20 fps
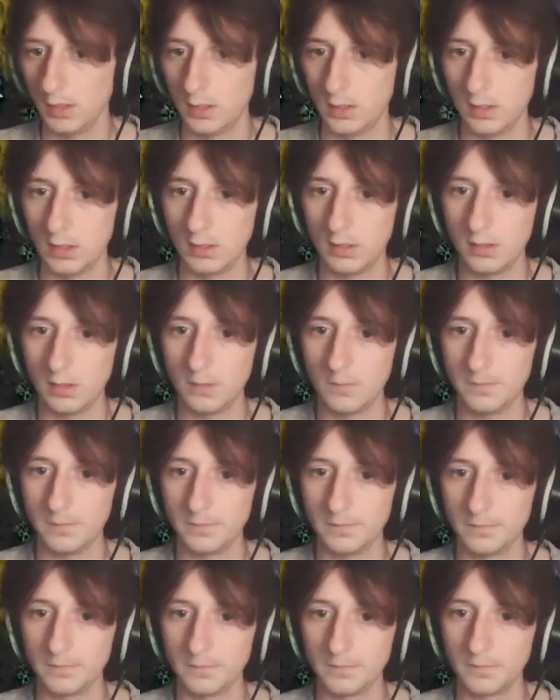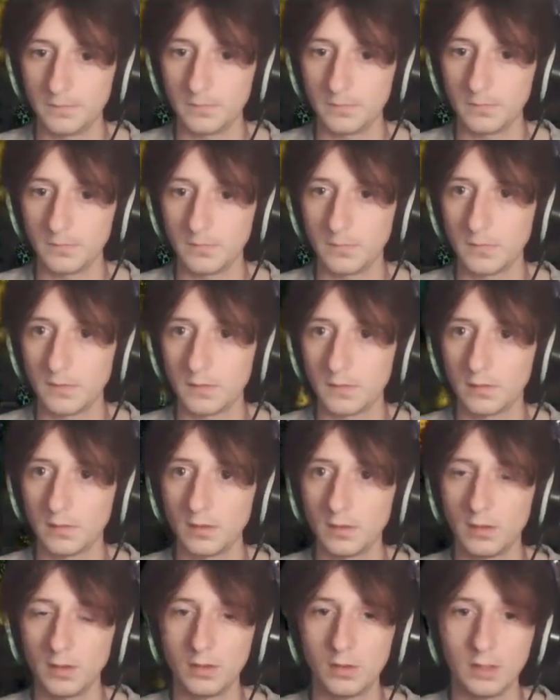I've
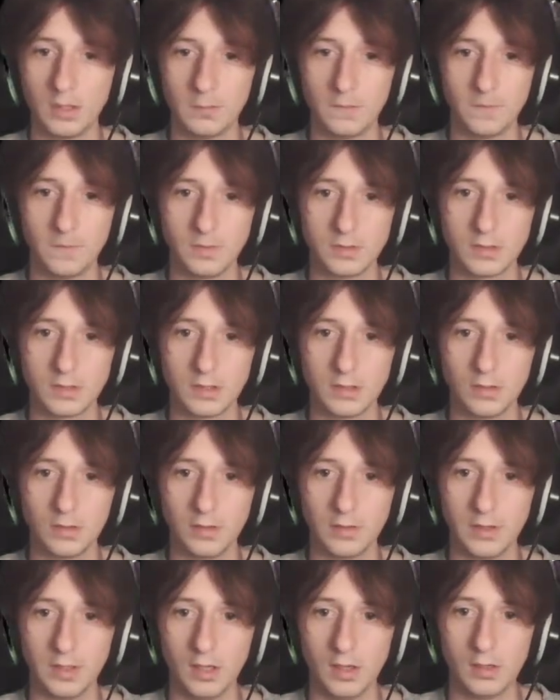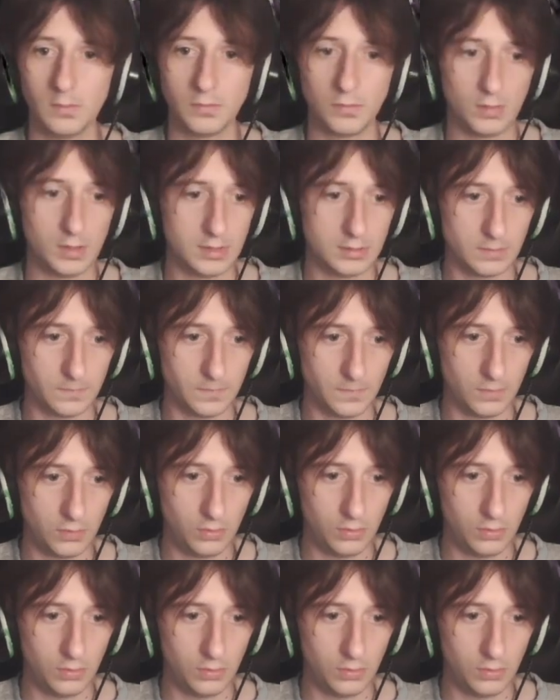got to keep focusing on the upgrades, of